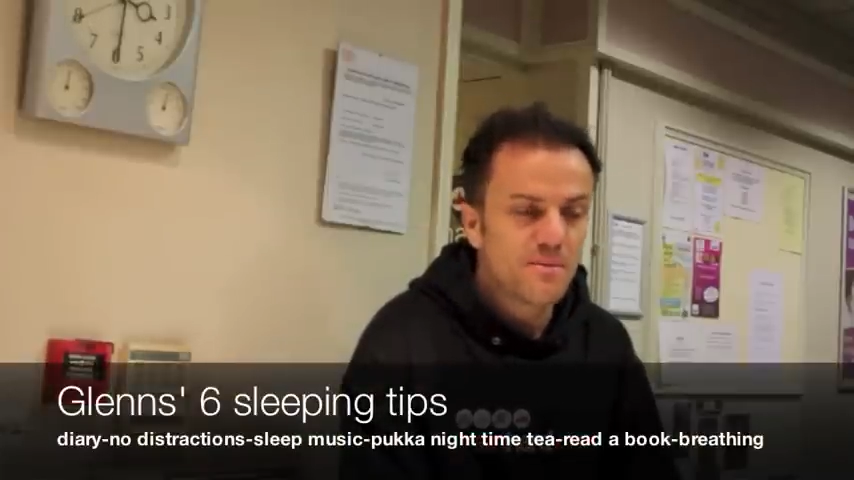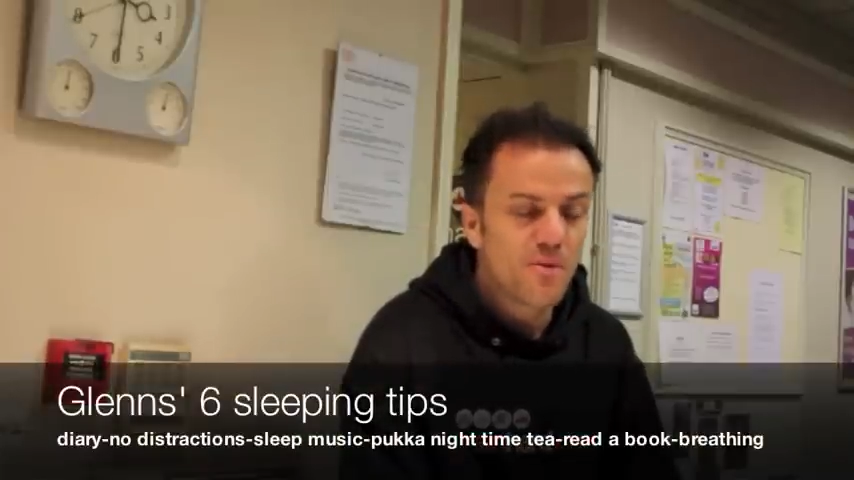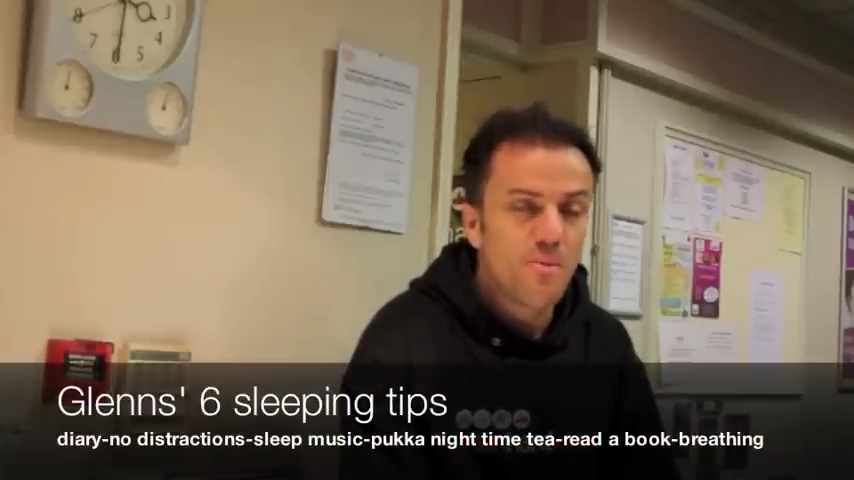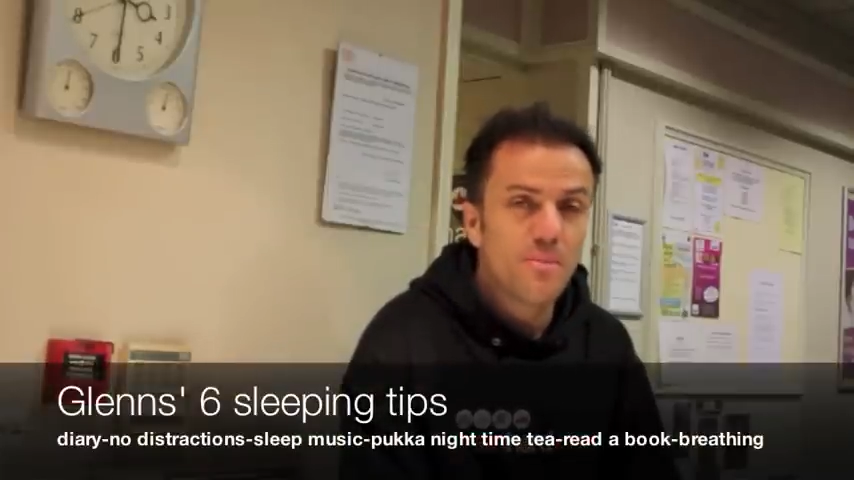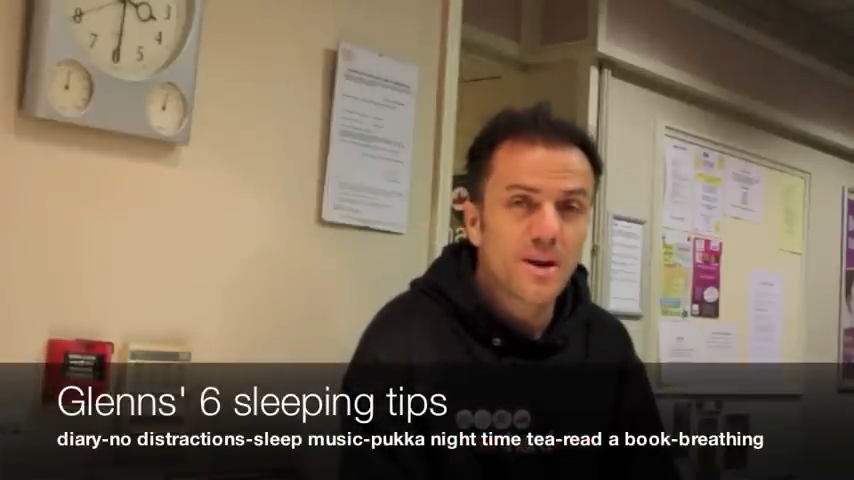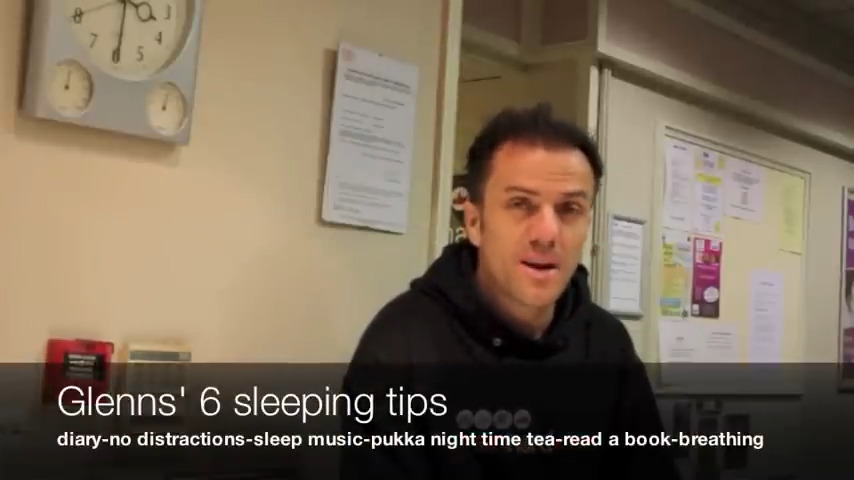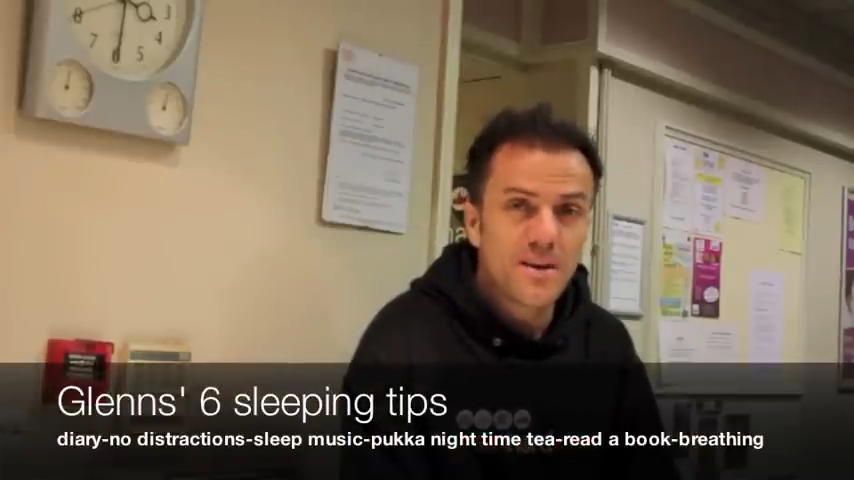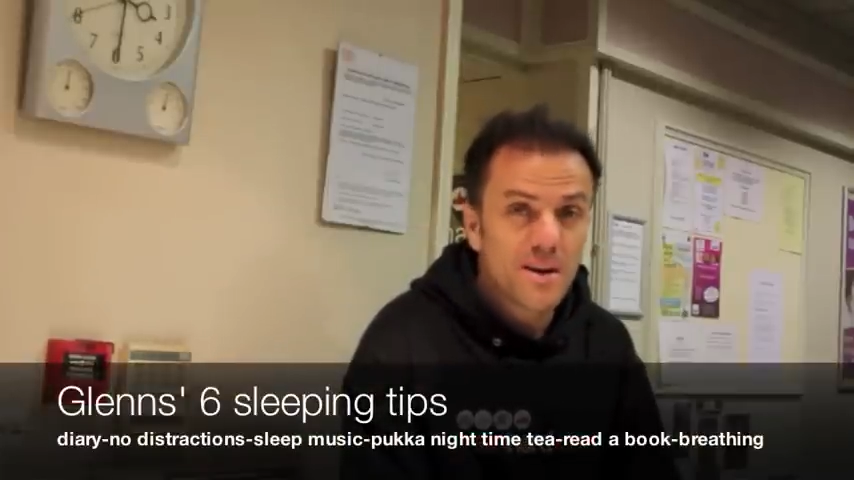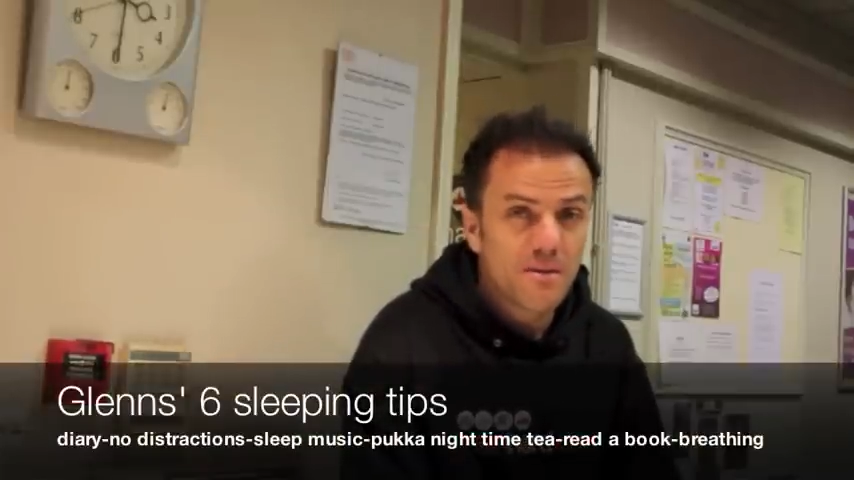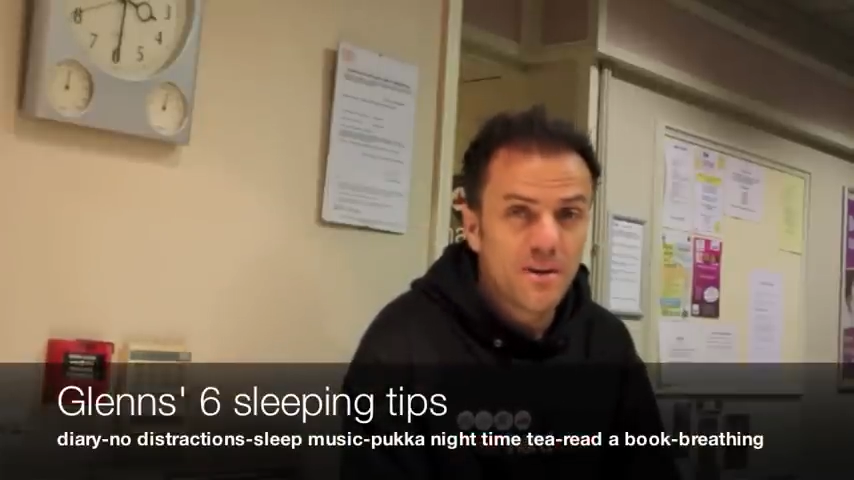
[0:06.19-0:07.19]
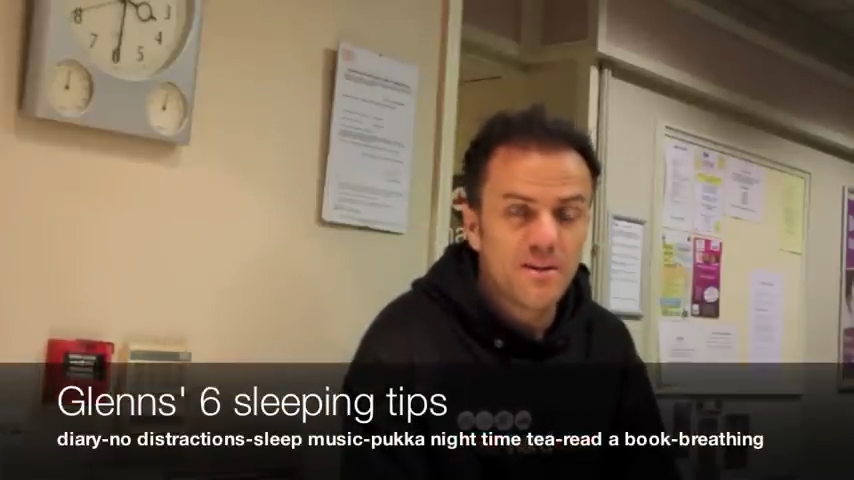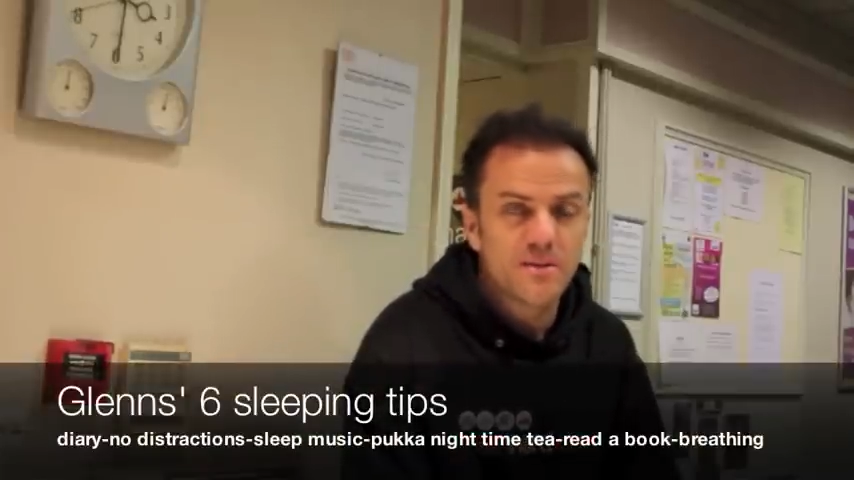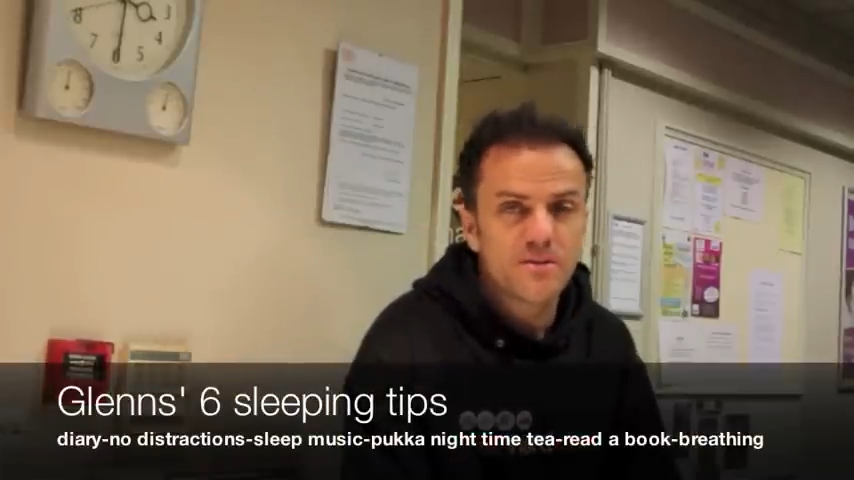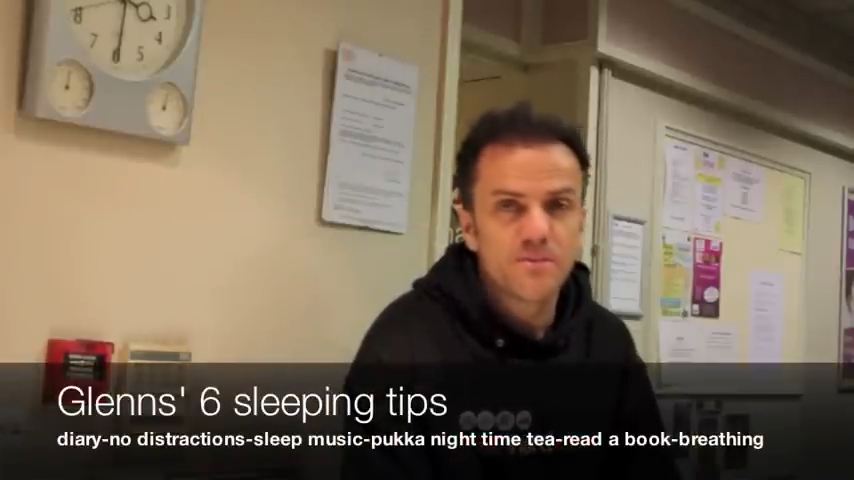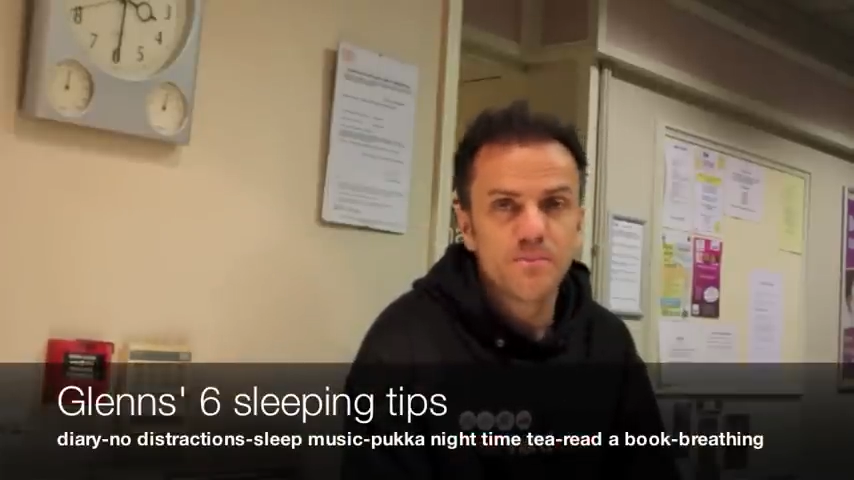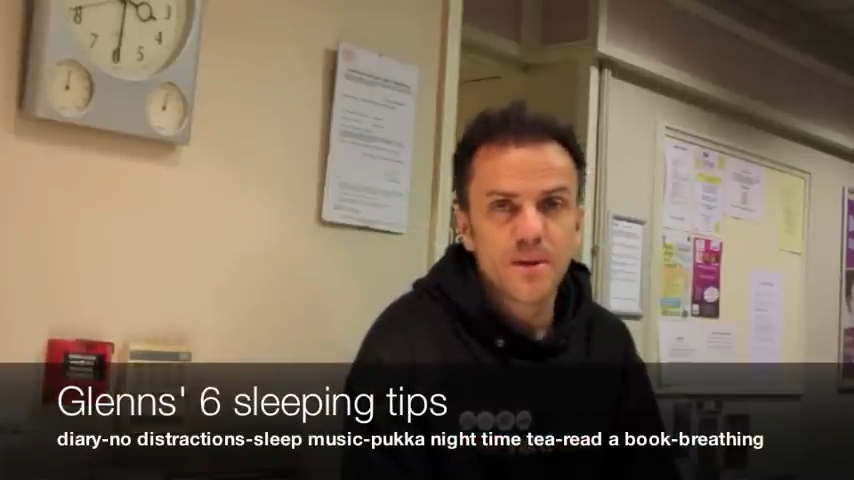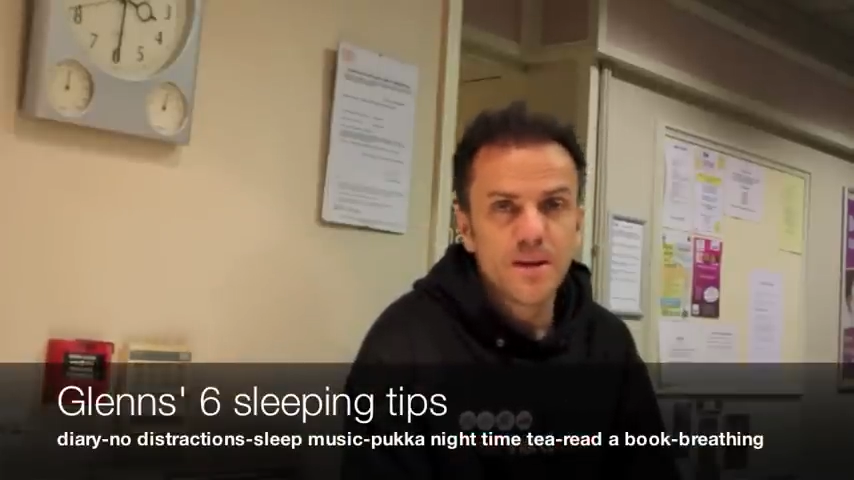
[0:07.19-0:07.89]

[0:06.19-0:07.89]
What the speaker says: from Glenn Hill Fitness